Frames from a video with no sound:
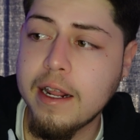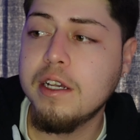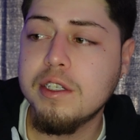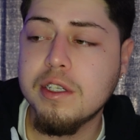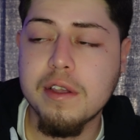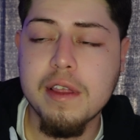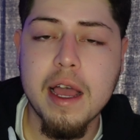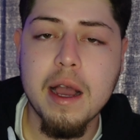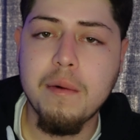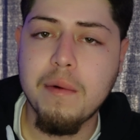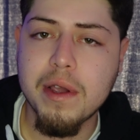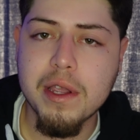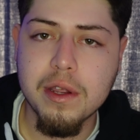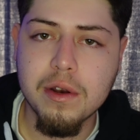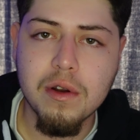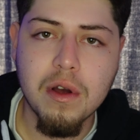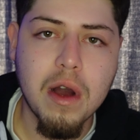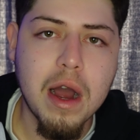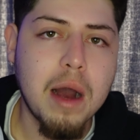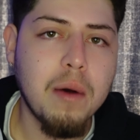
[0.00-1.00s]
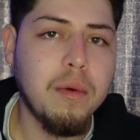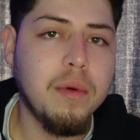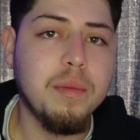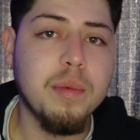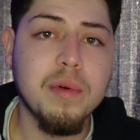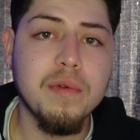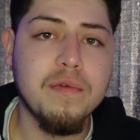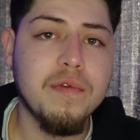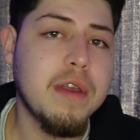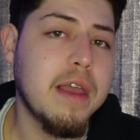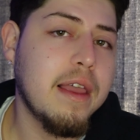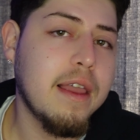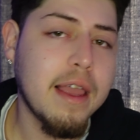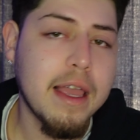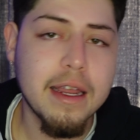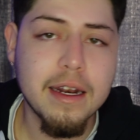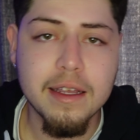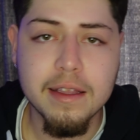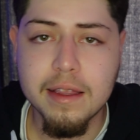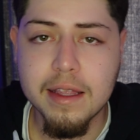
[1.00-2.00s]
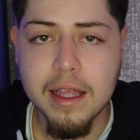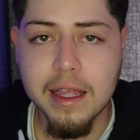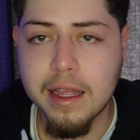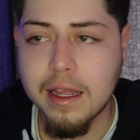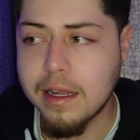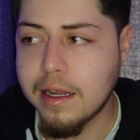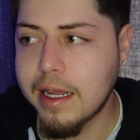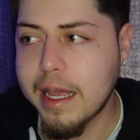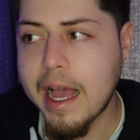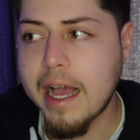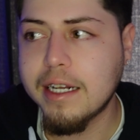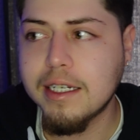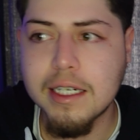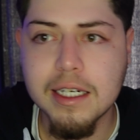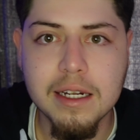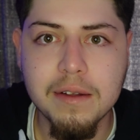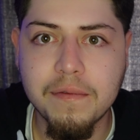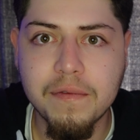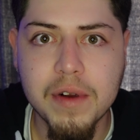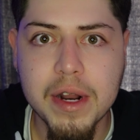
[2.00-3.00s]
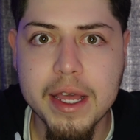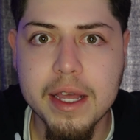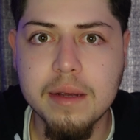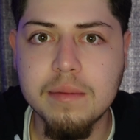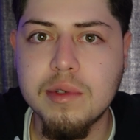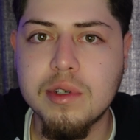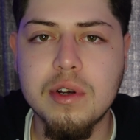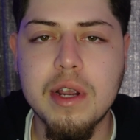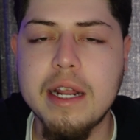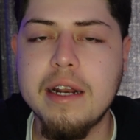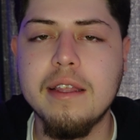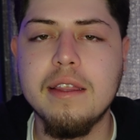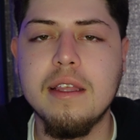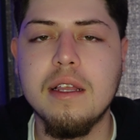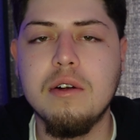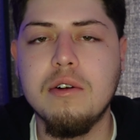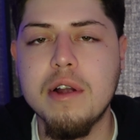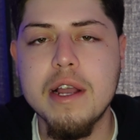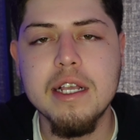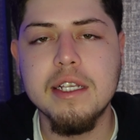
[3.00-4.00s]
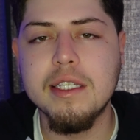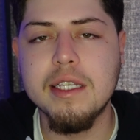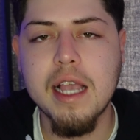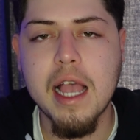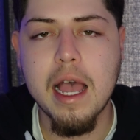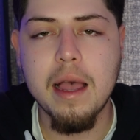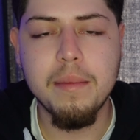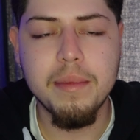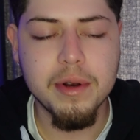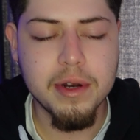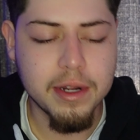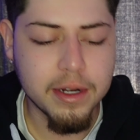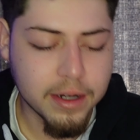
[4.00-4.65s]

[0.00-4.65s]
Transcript: so that way, you know, I would prevent anything catching in flames or anything crazy happening.